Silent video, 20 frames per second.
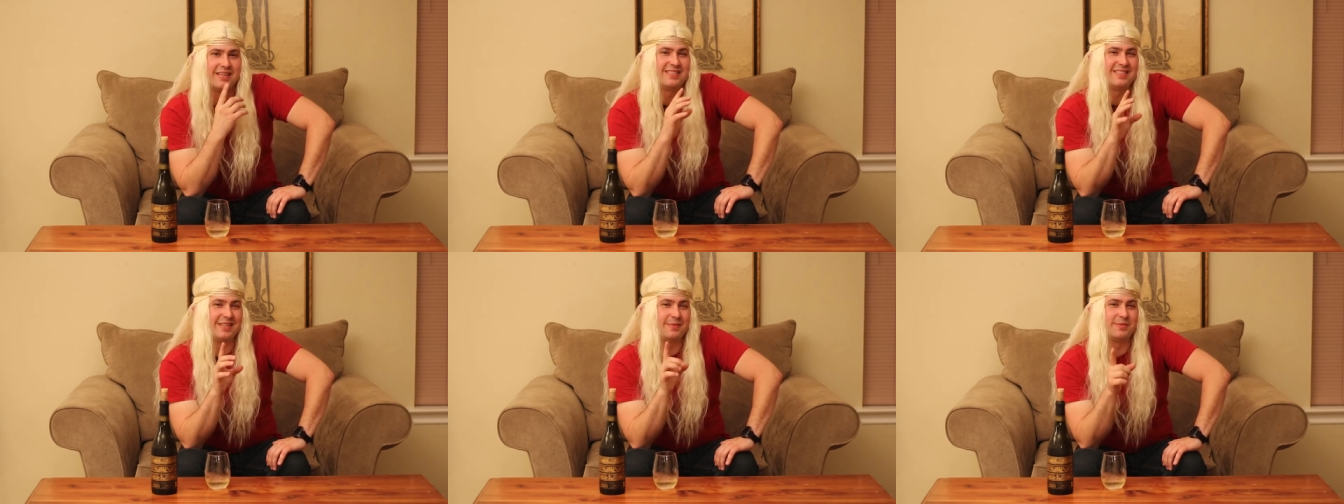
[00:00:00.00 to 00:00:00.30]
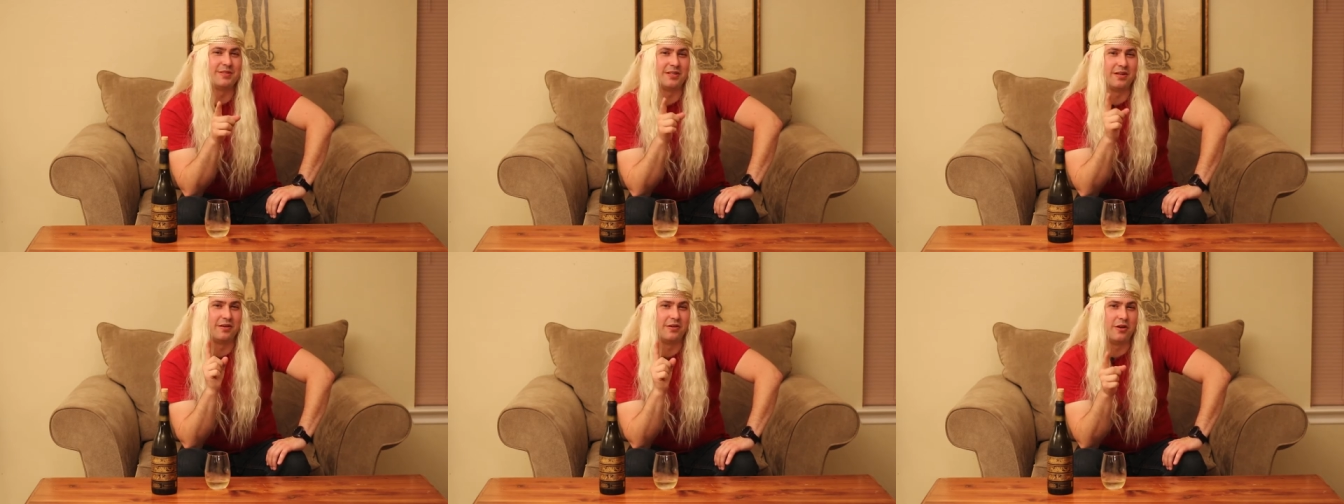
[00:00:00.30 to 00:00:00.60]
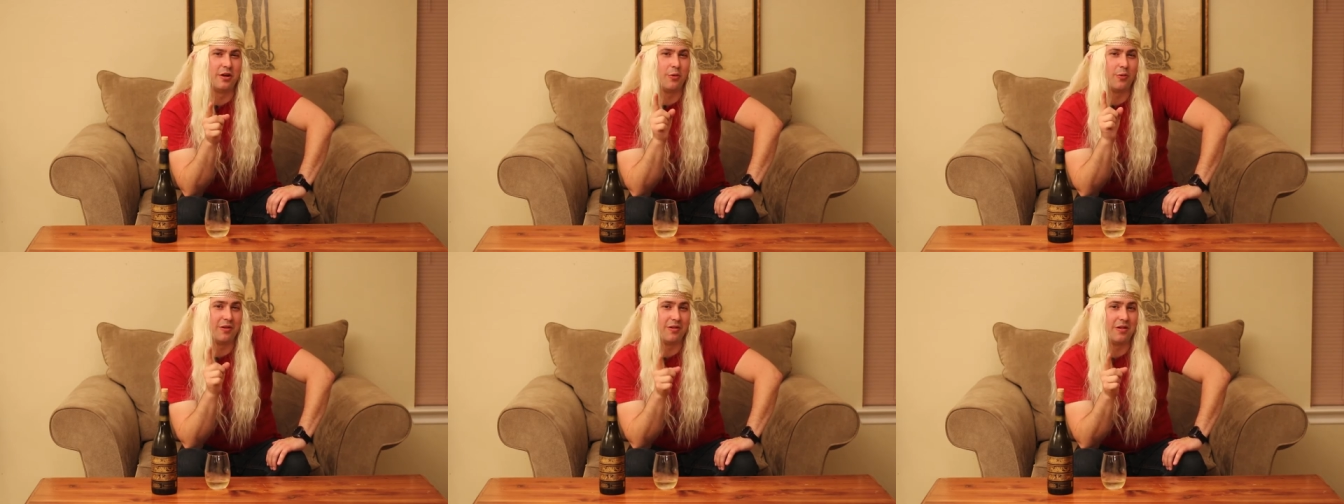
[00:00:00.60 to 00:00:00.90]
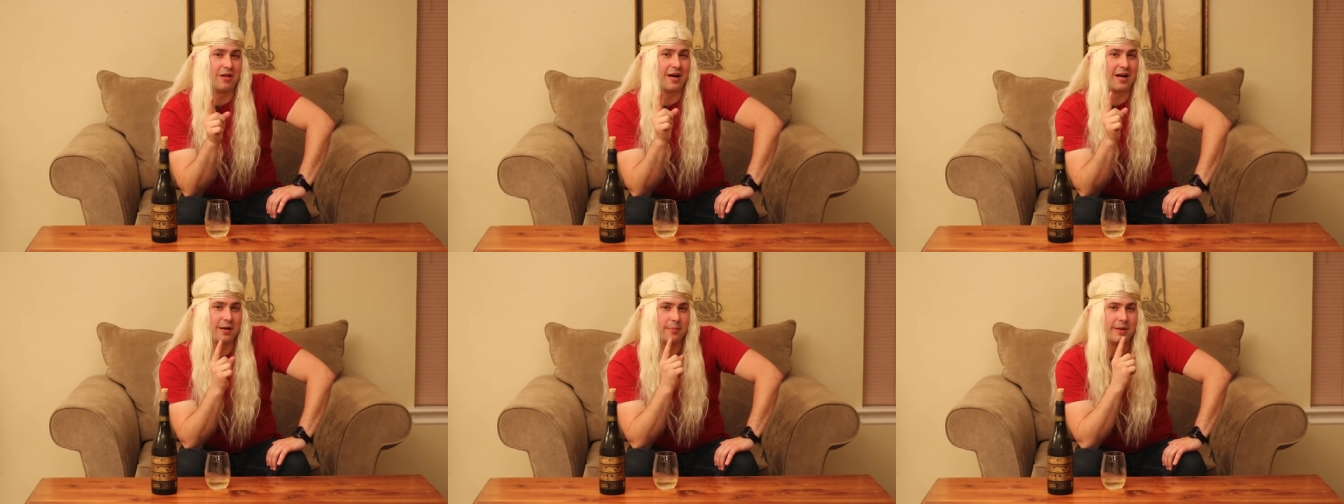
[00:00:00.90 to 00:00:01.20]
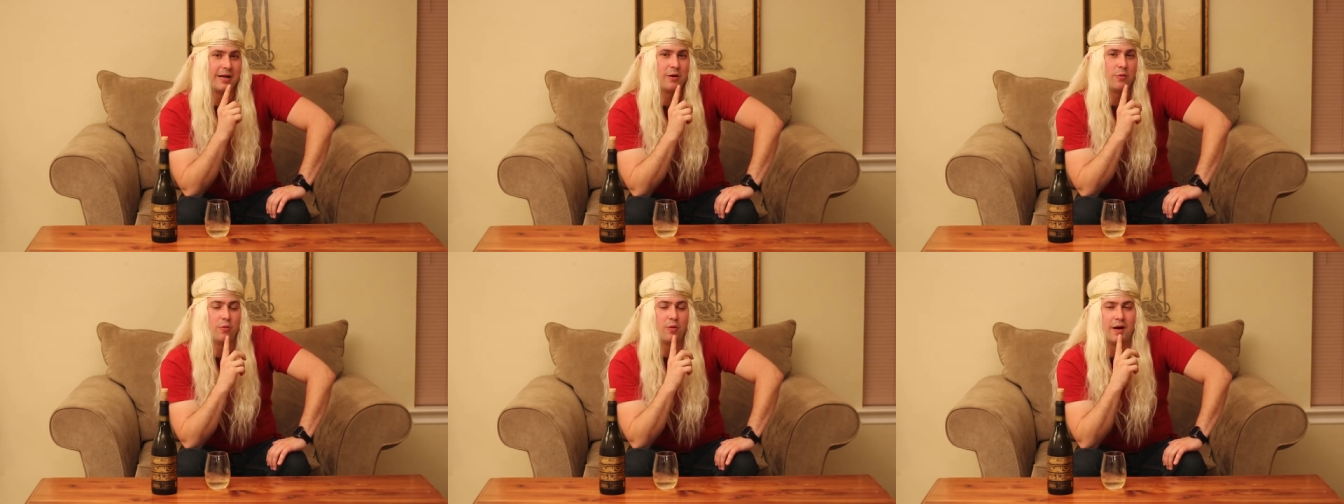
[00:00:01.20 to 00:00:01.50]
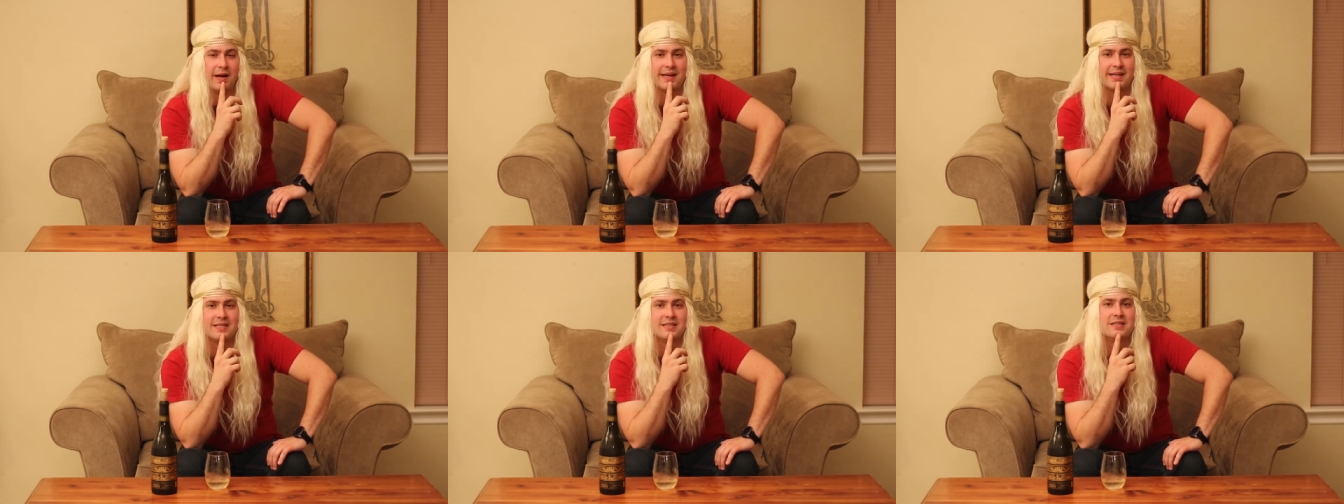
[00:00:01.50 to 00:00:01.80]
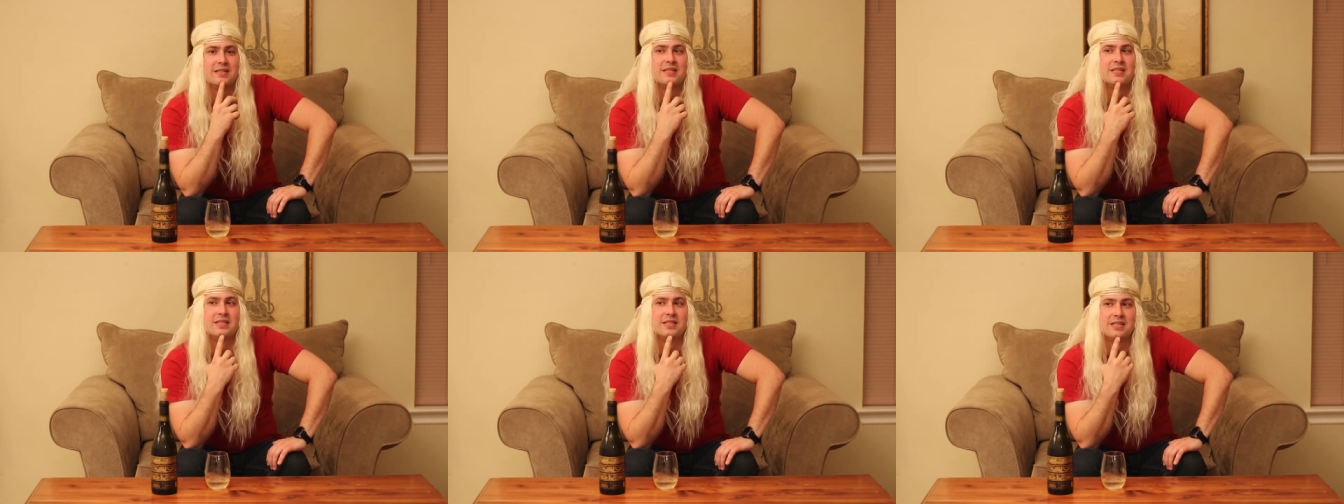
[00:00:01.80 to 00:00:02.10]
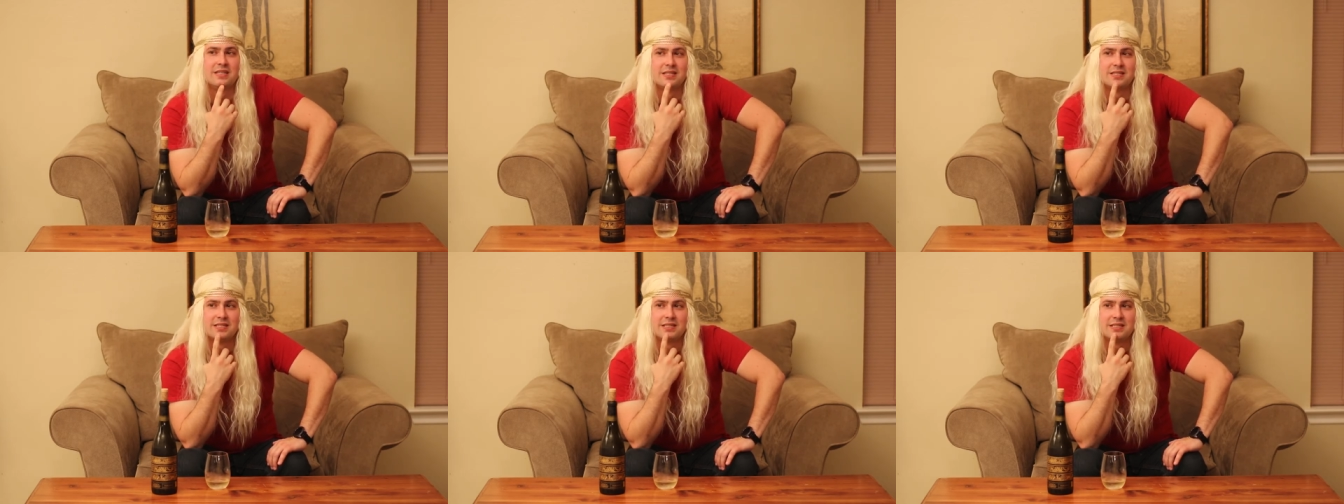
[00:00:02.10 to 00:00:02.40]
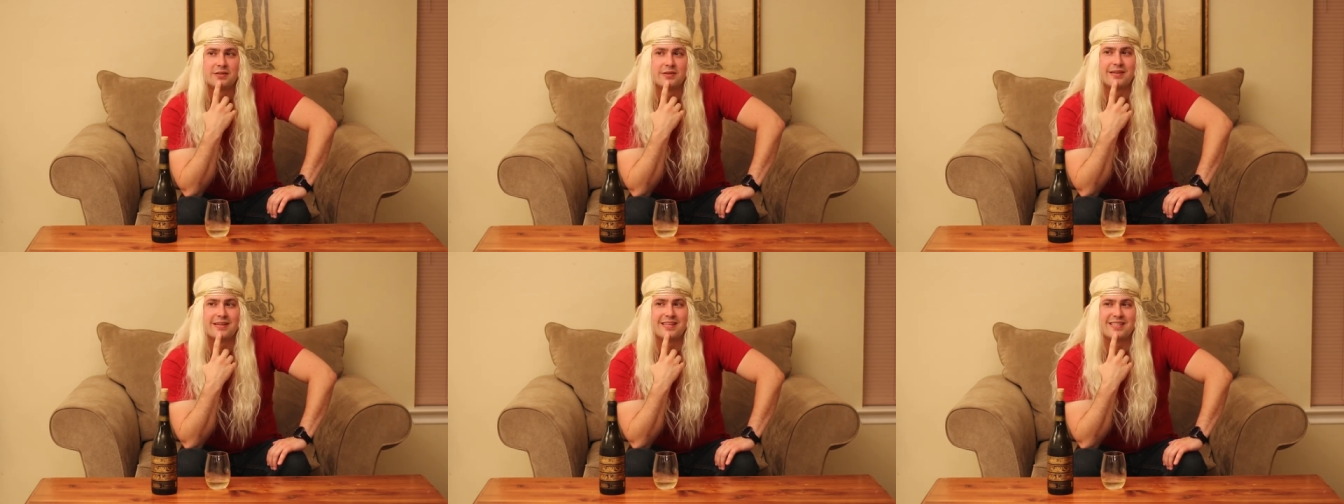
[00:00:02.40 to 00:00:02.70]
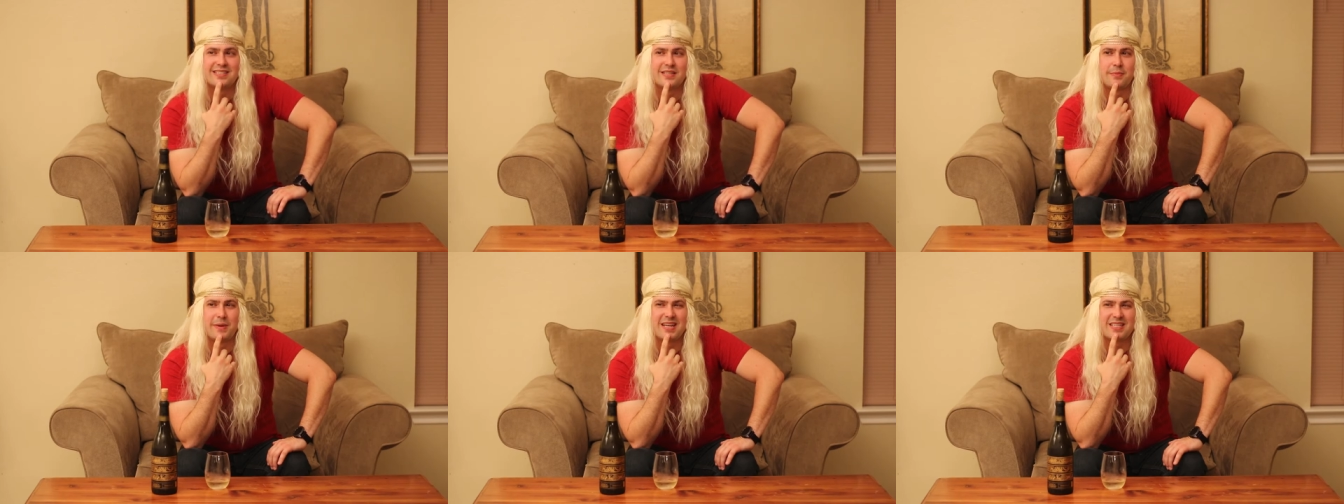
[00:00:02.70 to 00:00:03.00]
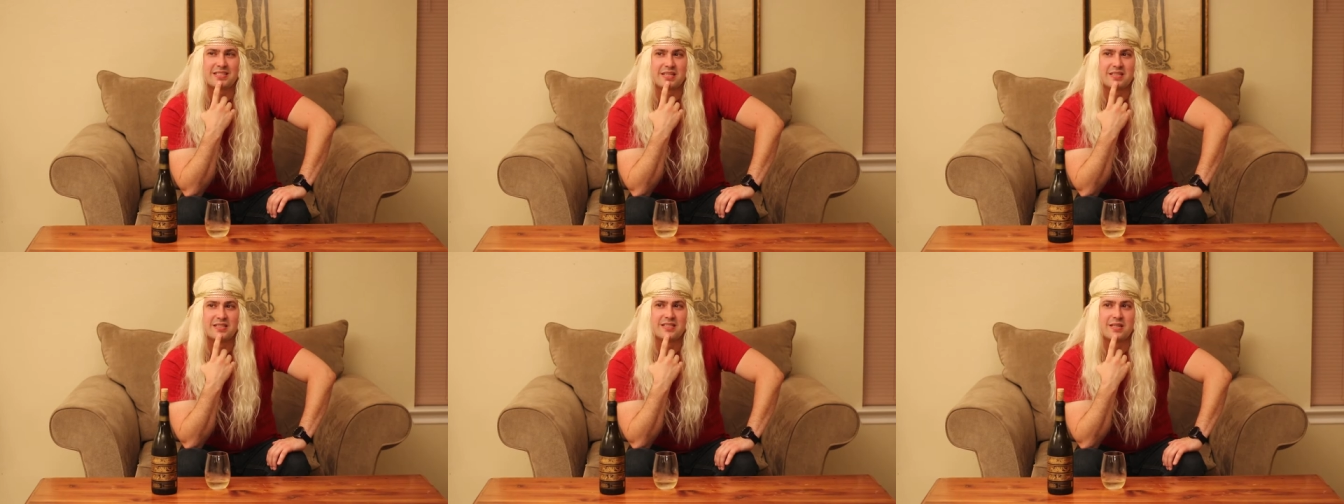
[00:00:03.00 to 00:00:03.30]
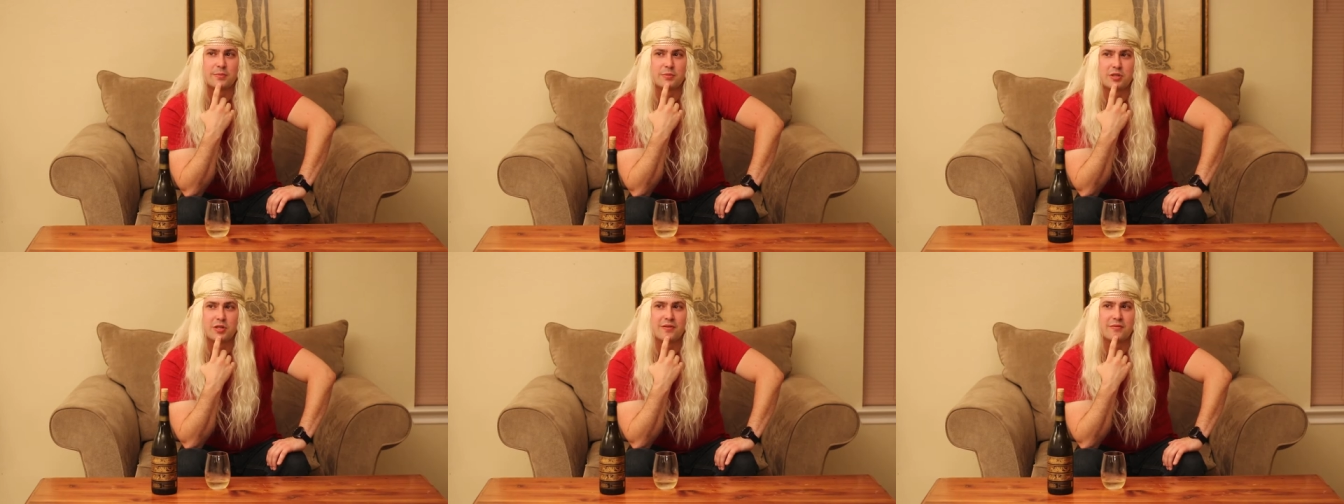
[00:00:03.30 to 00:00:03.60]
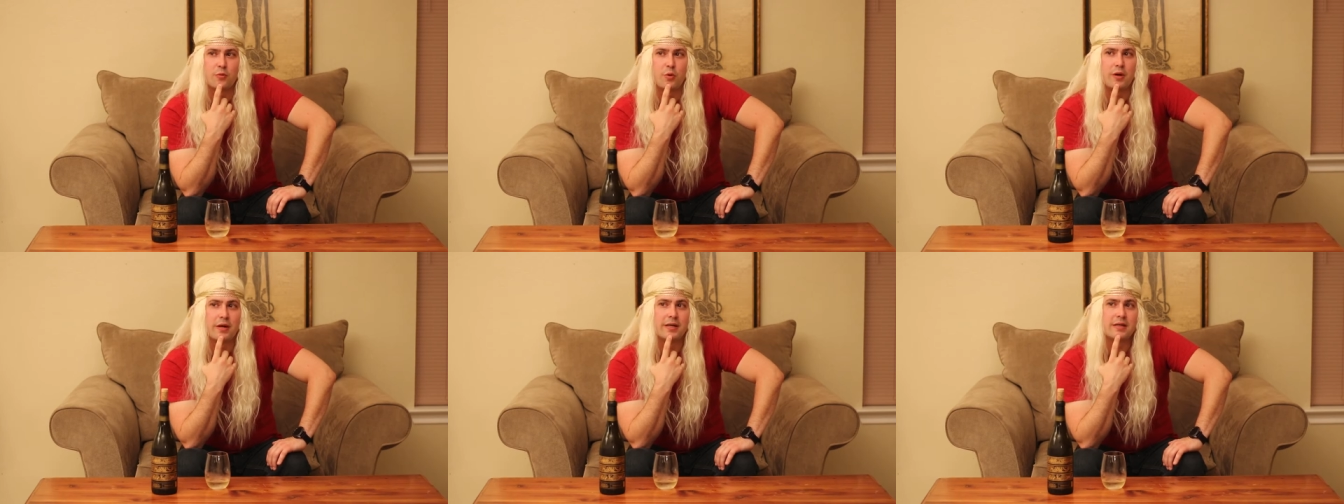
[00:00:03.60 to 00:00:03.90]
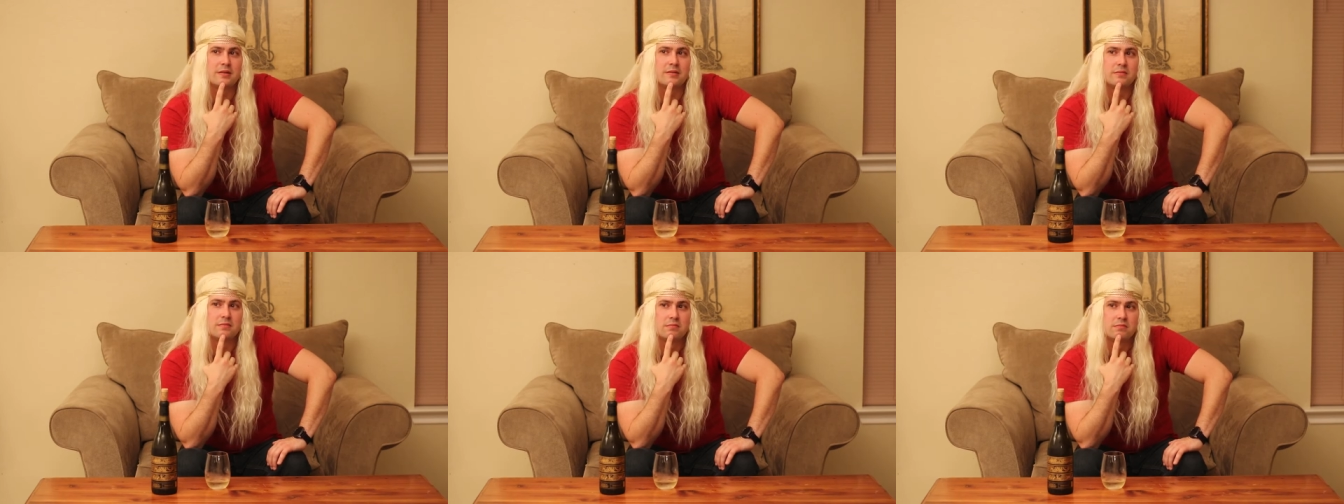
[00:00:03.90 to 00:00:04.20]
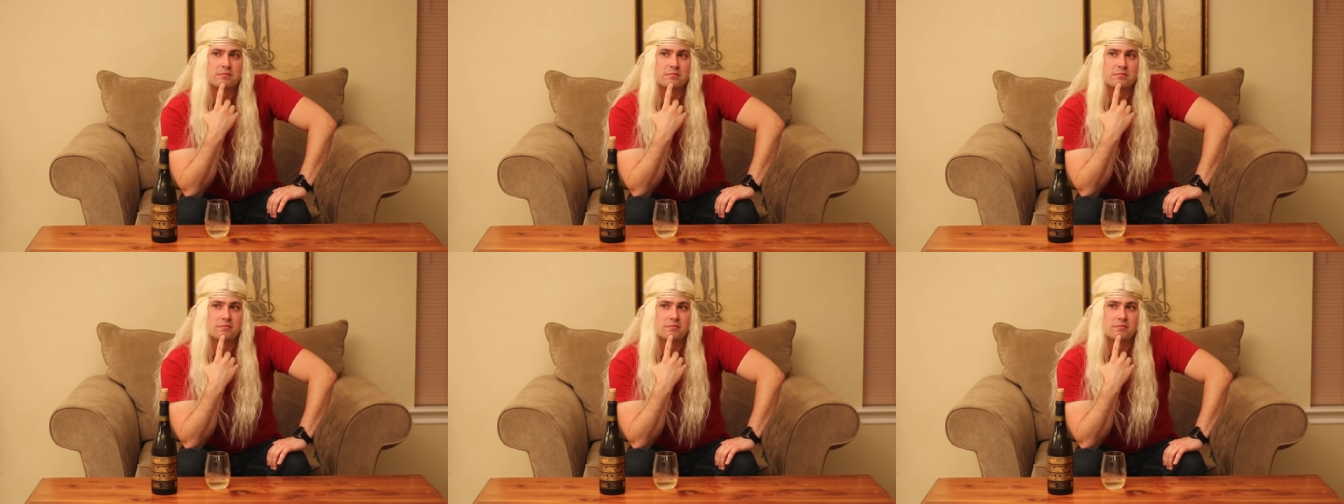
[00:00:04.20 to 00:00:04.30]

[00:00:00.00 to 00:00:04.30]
He seems to know a lot about wine, or at least the mass consumption of wine.